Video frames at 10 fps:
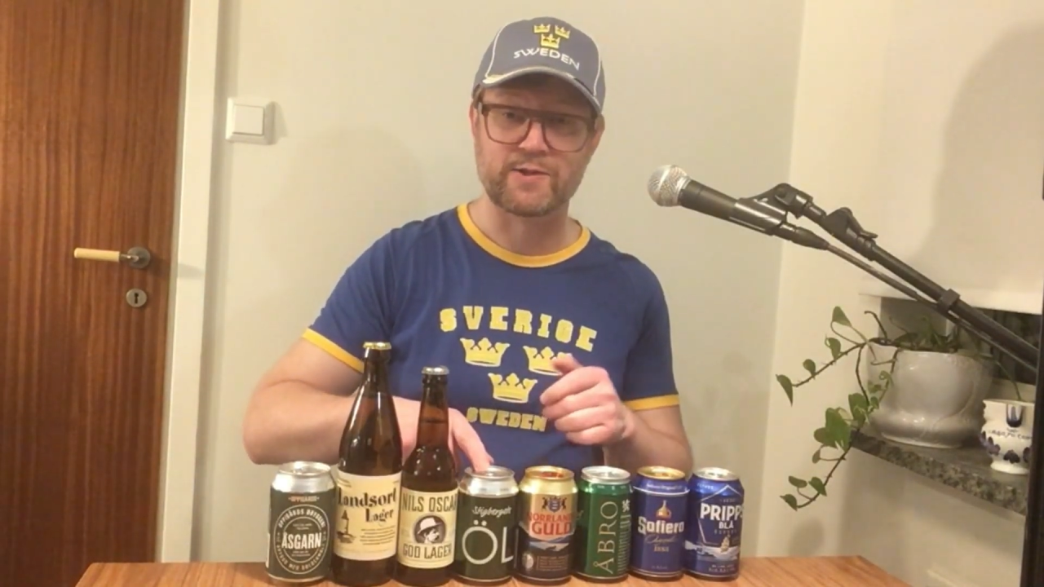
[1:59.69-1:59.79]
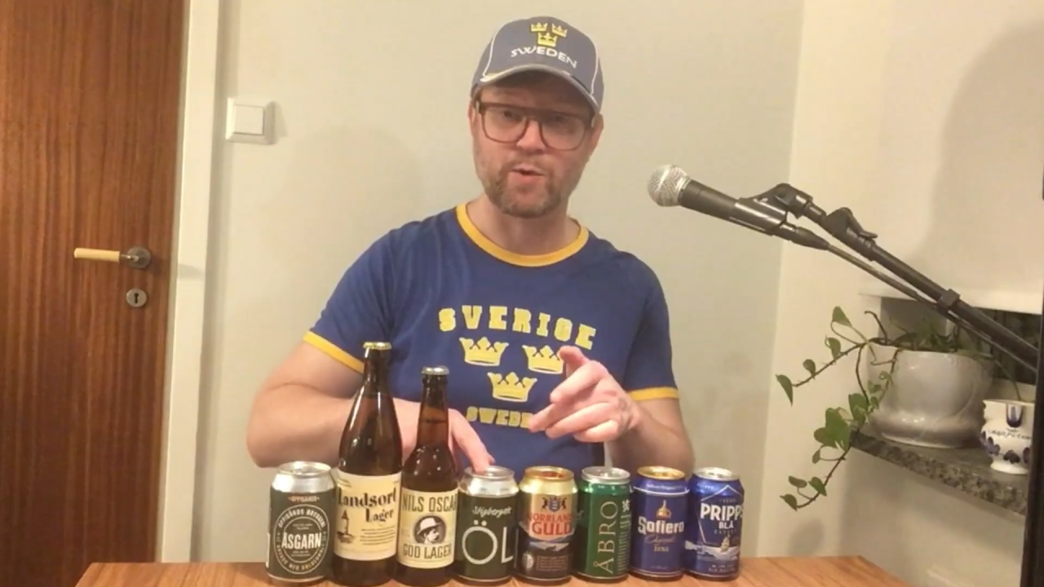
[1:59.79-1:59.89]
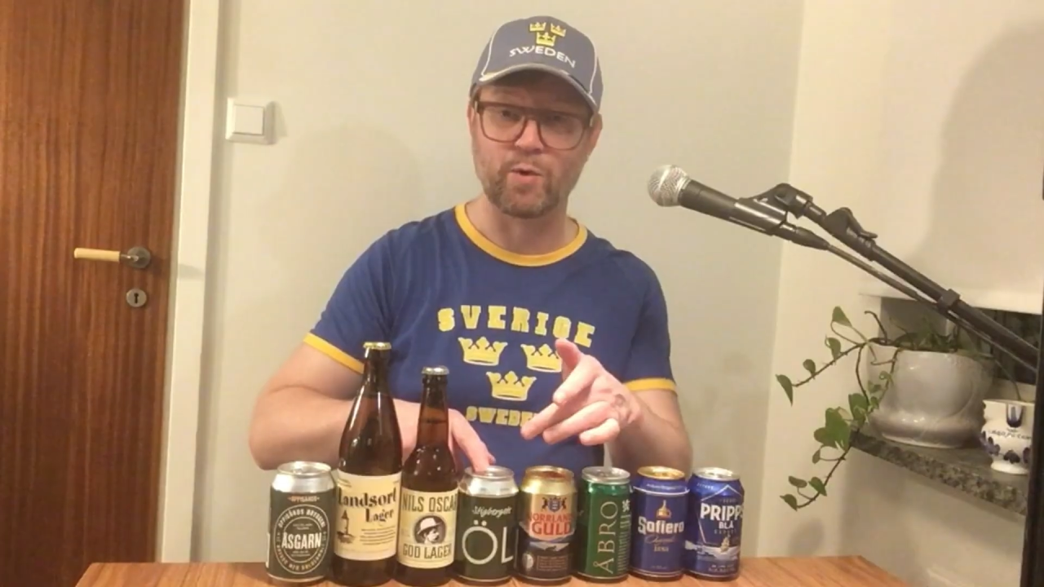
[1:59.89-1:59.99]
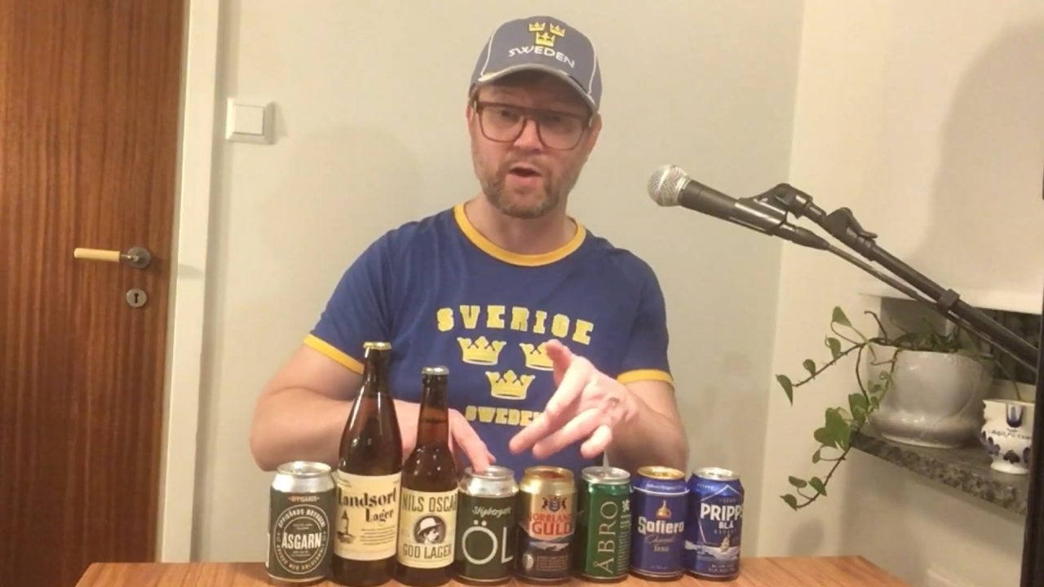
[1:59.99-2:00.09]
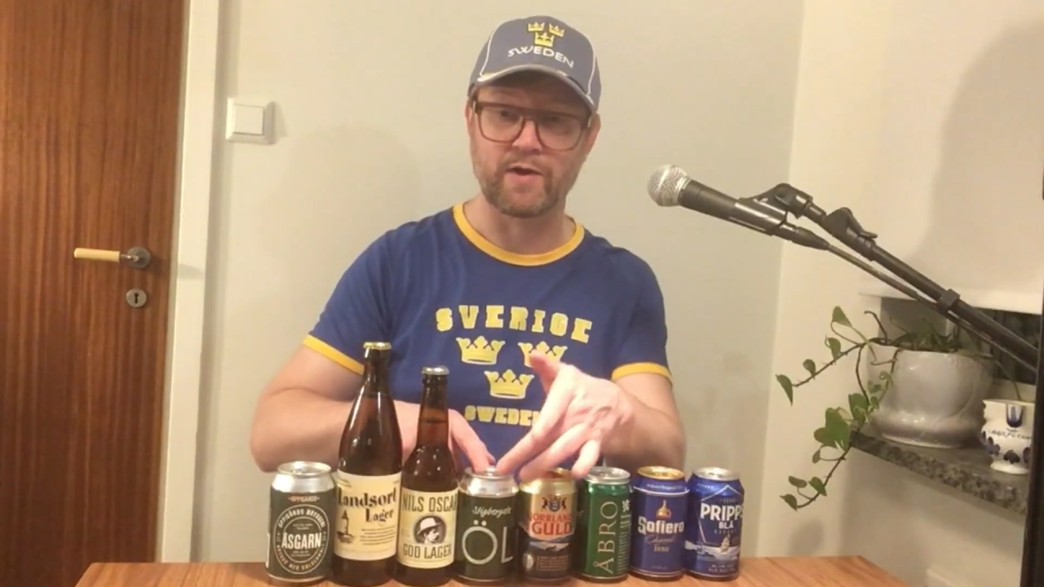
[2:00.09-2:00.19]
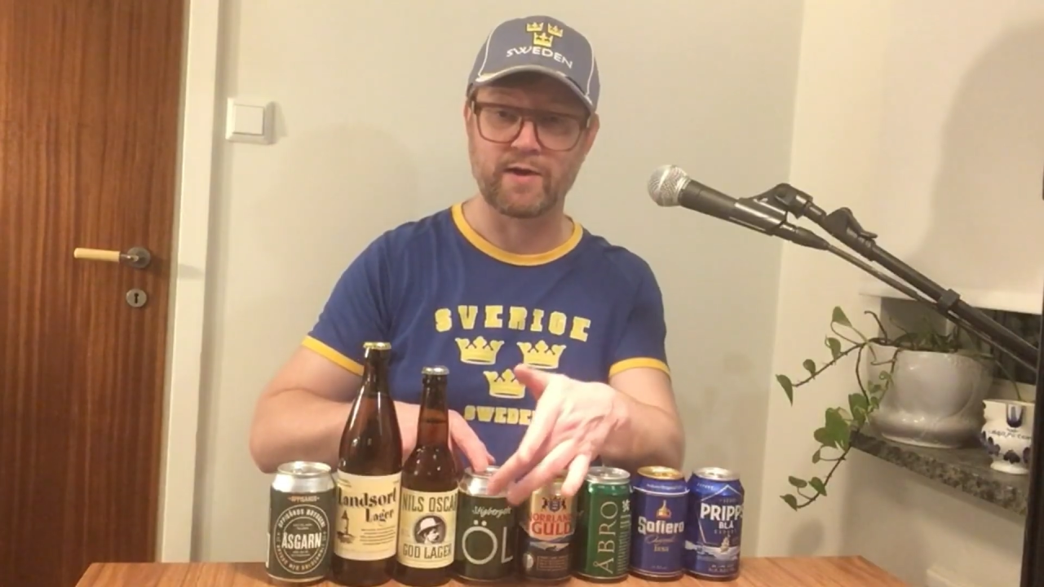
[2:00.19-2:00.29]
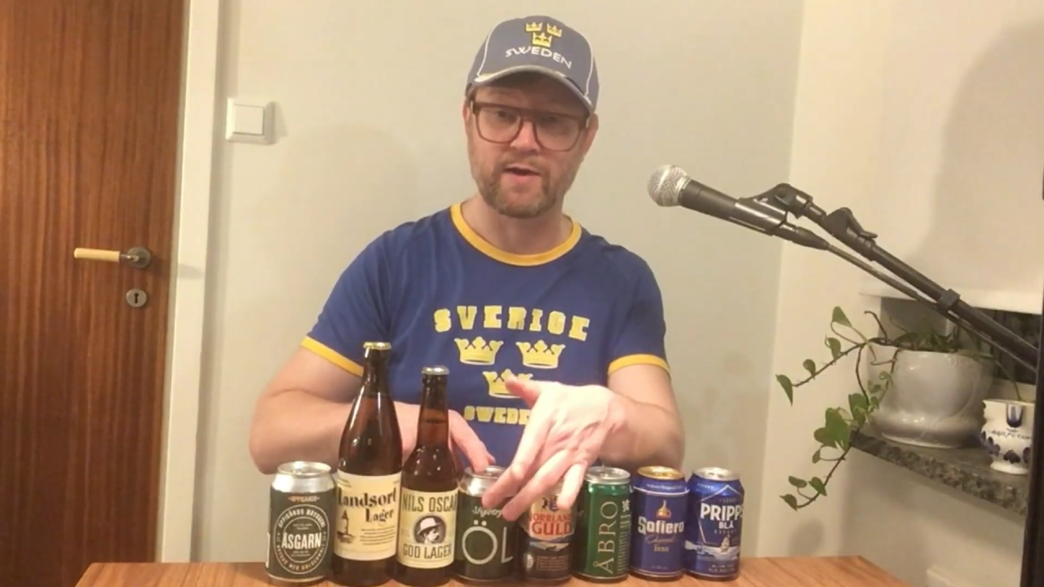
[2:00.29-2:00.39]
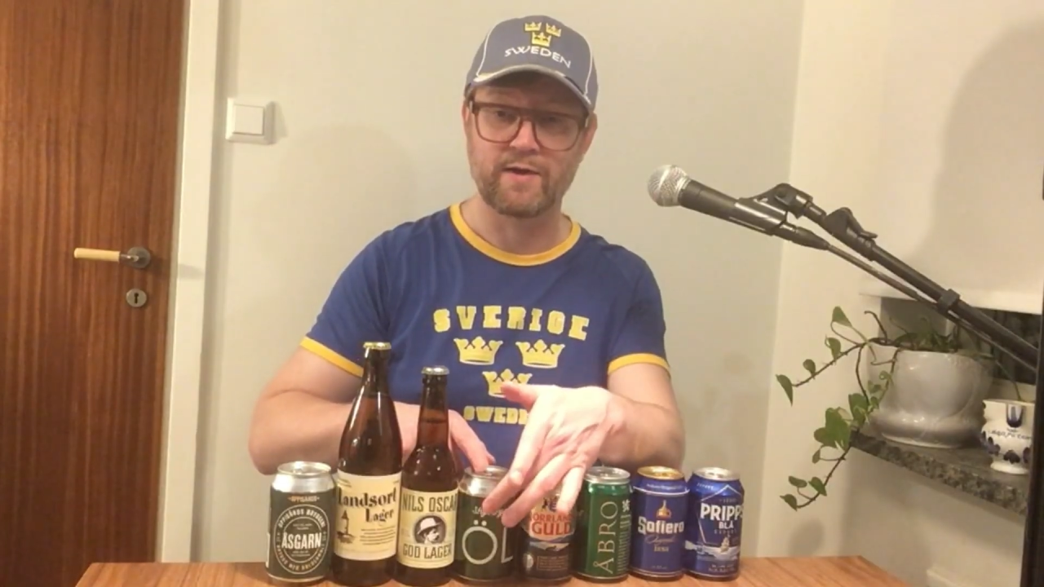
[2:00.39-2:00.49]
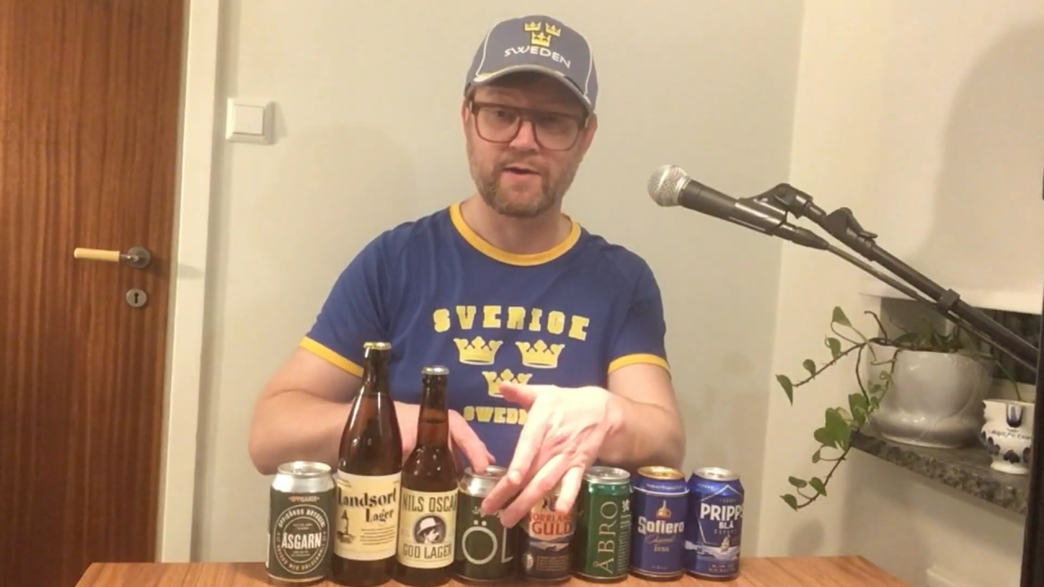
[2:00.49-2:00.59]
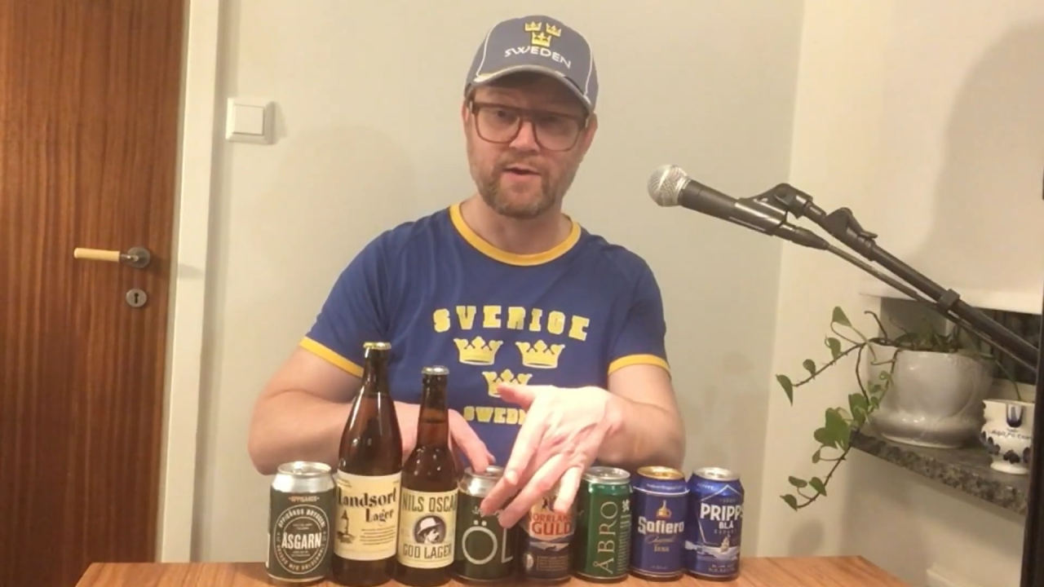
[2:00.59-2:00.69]
called
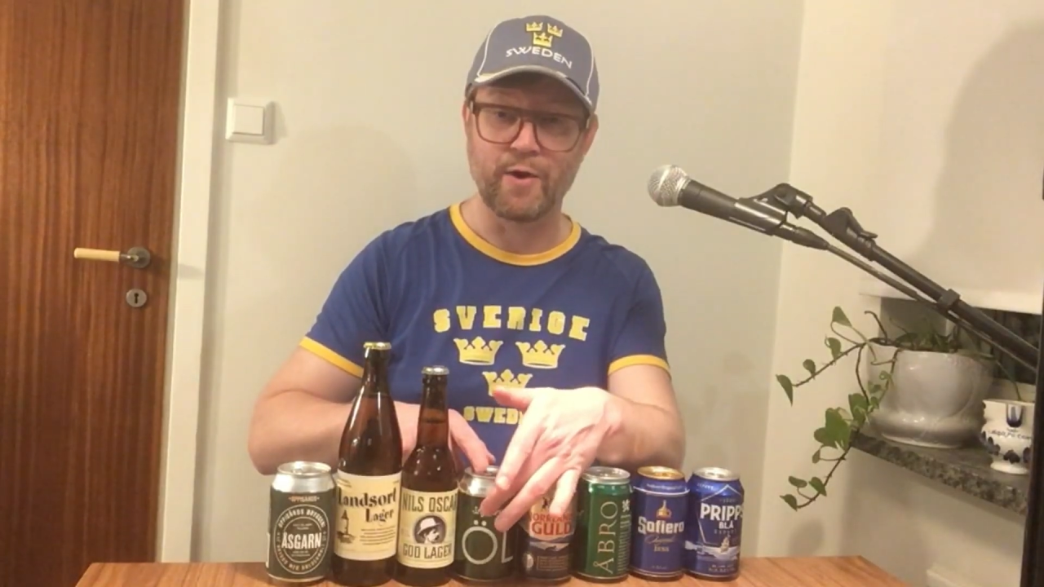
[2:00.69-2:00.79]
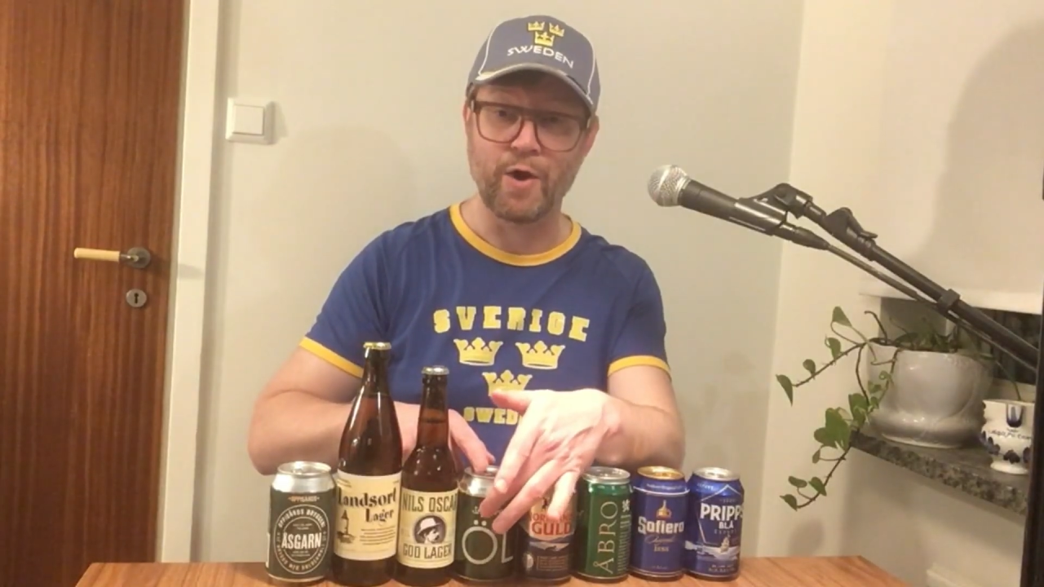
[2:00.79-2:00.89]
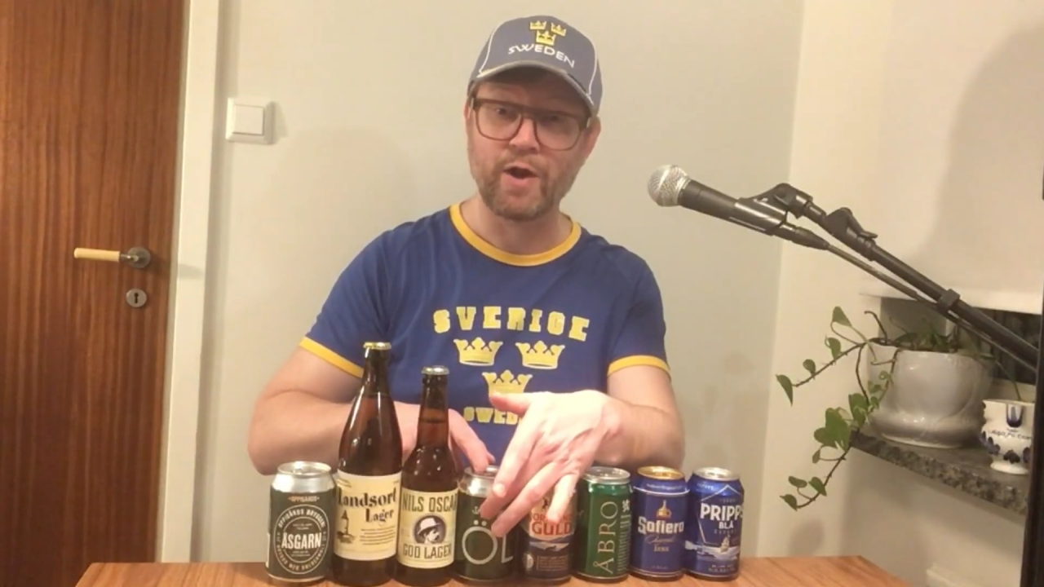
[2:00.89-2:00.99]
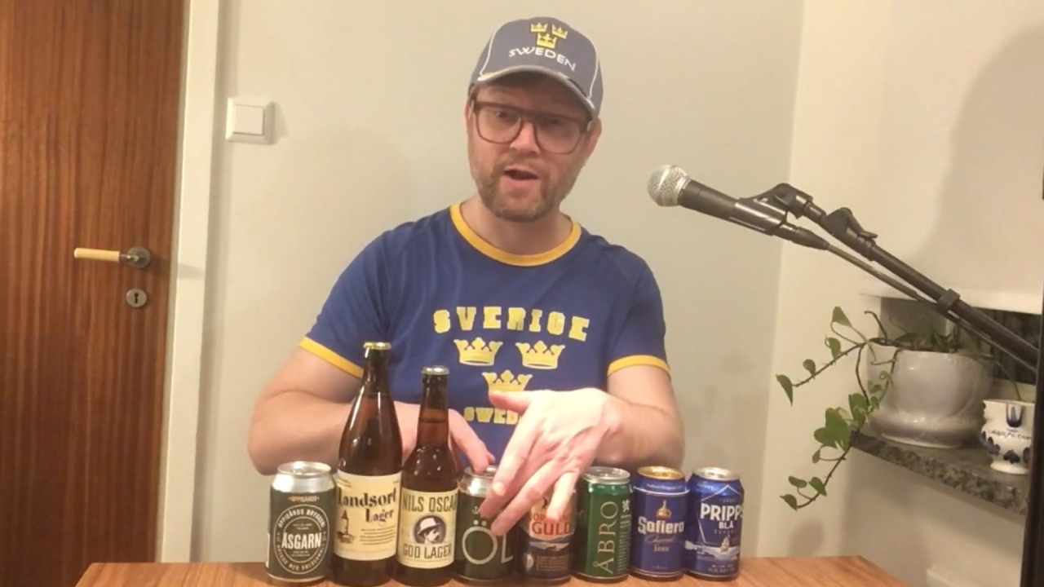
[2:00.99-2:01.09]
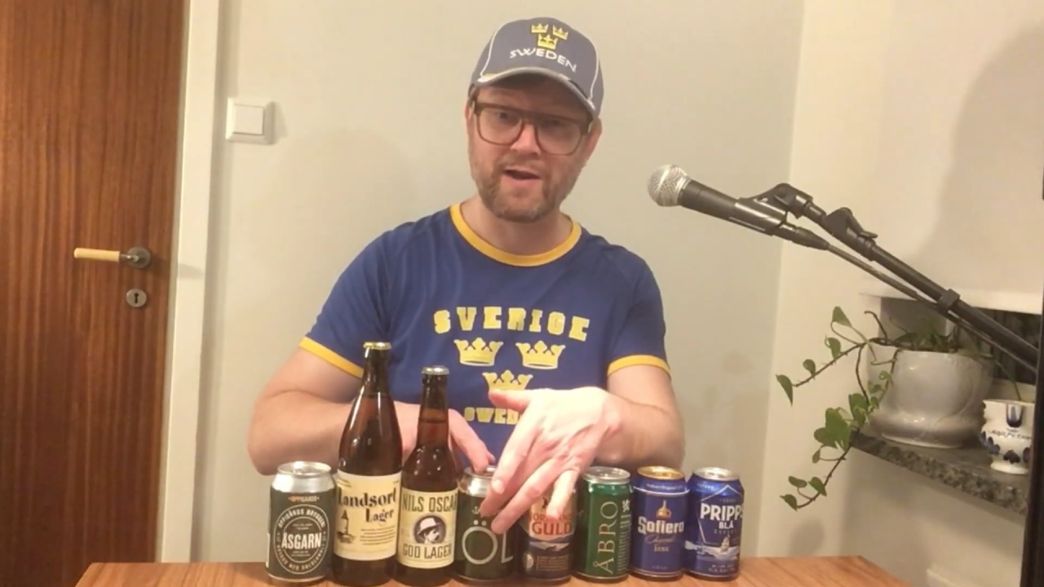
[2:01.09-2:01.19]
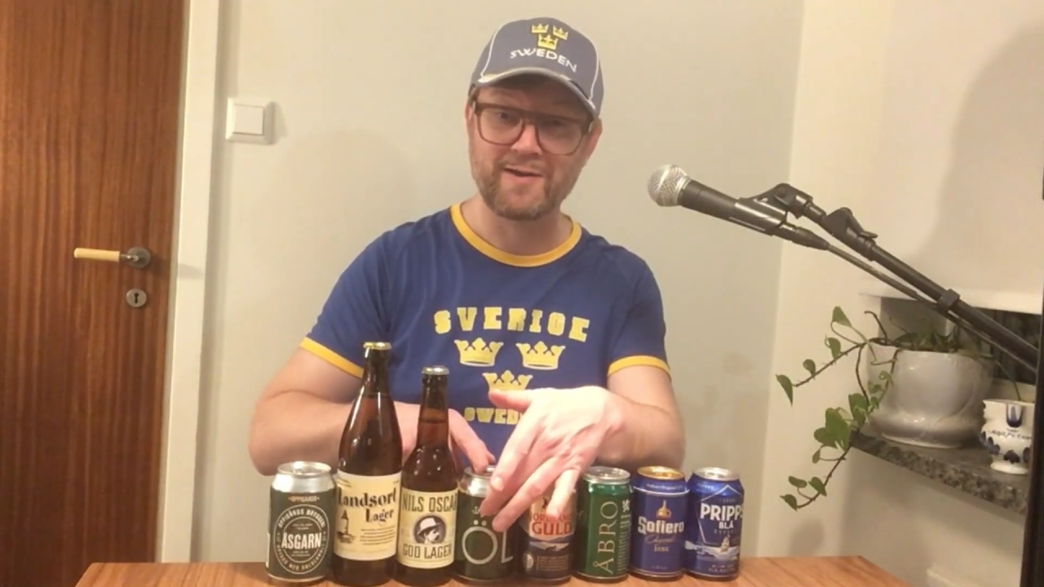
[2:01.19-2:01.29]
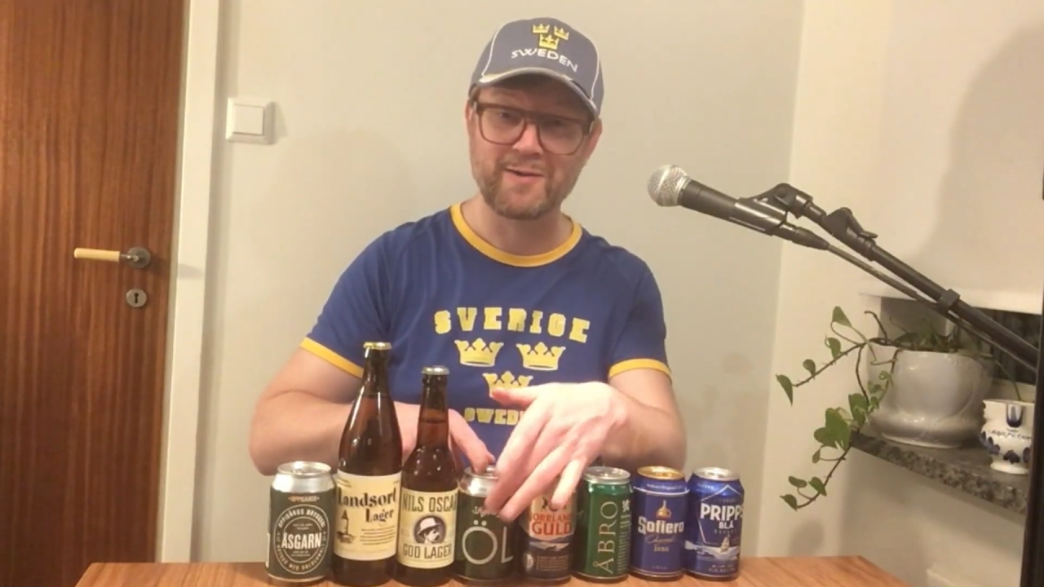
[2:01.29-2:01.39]
ÖL,